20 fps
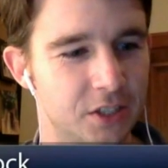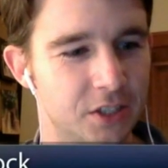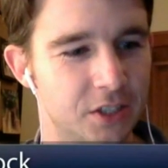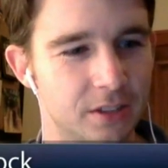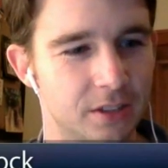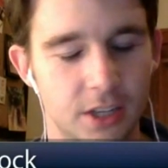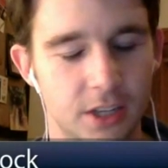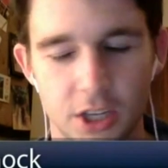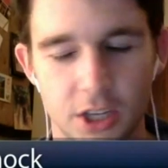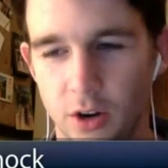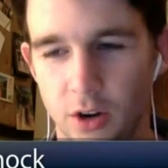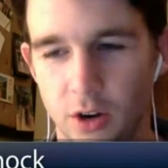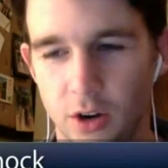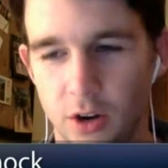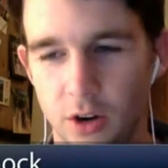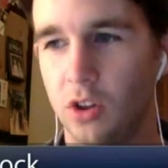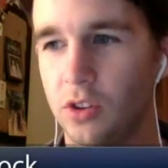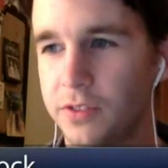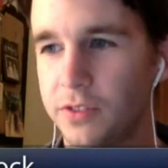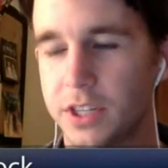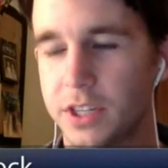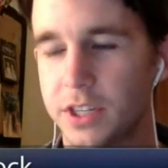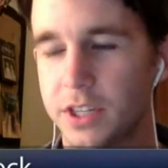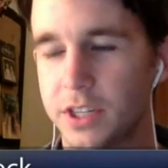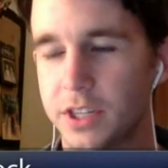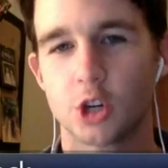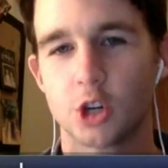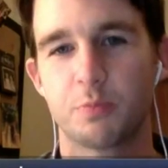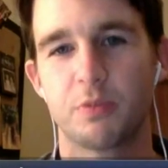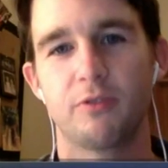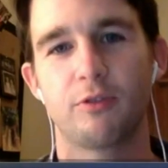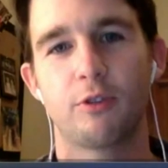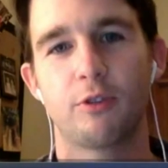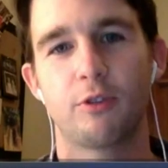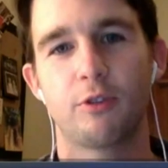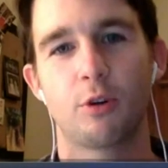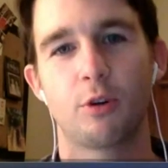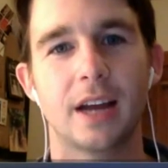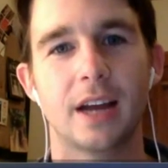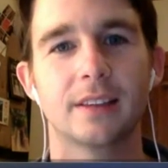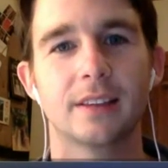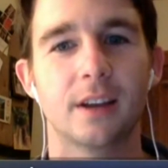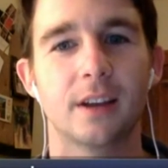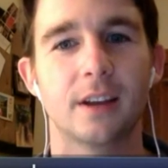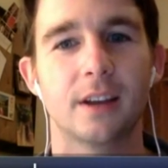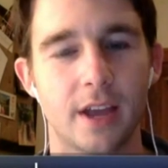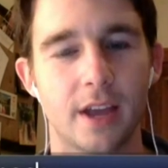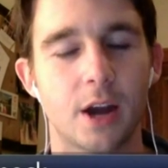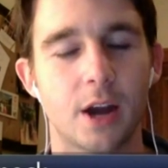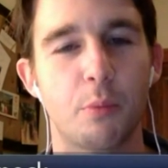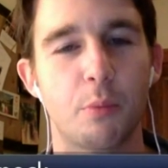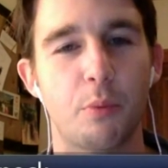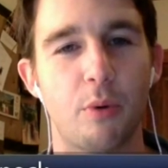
Is all of the teachers before we got there,